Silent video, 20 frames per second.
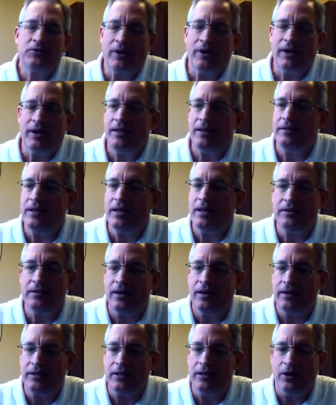So, and then,
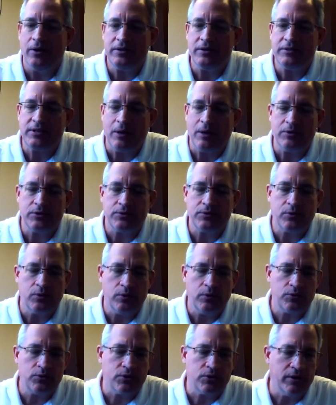uh, you know, as I was
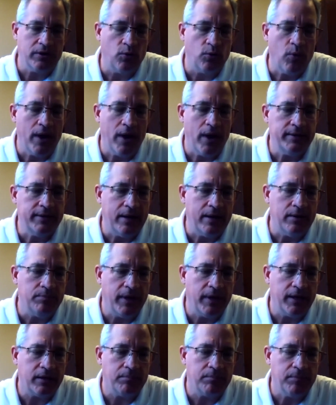starting to wind down
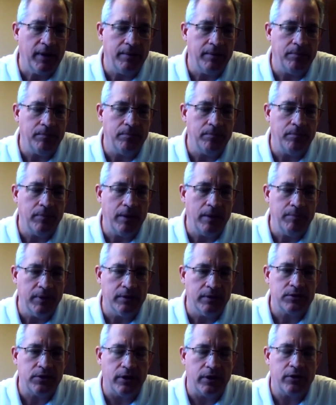my, my, my
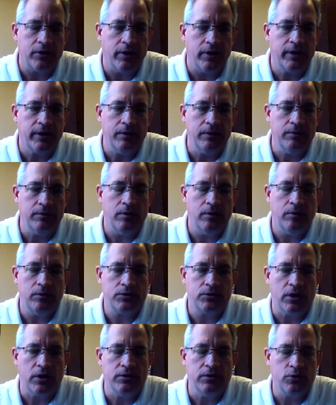military career, getting,
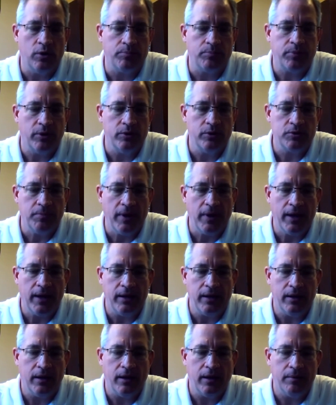starting to approach
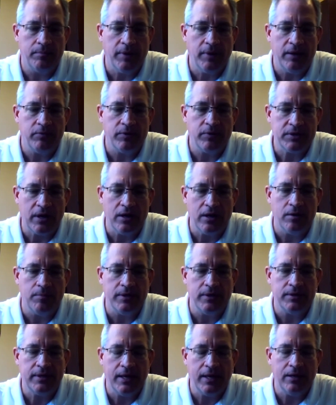my, uh, my
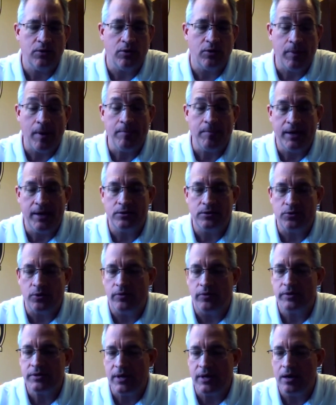retirement date or my mandatory
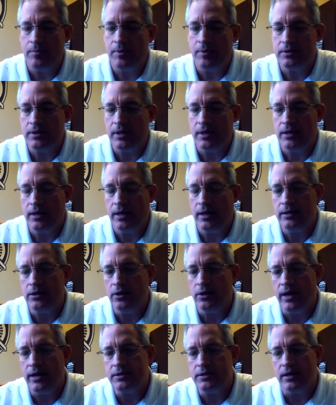retirement date, uh, you know,
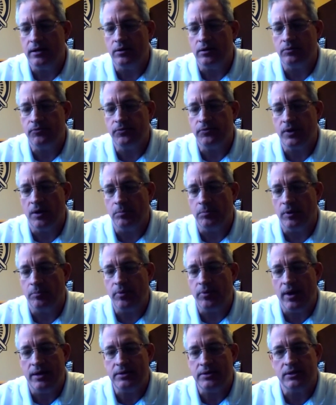I had done a couple of
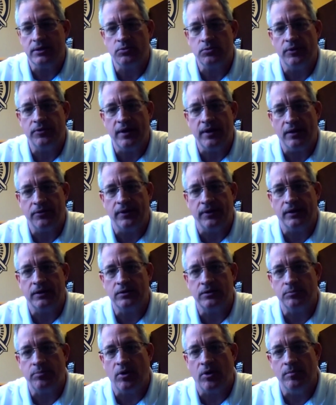projects with the athletic
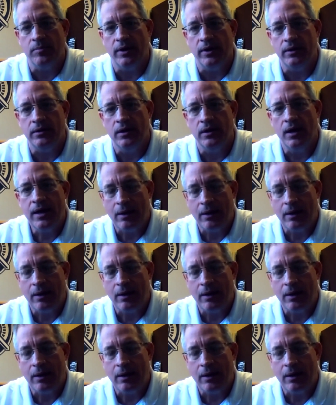department.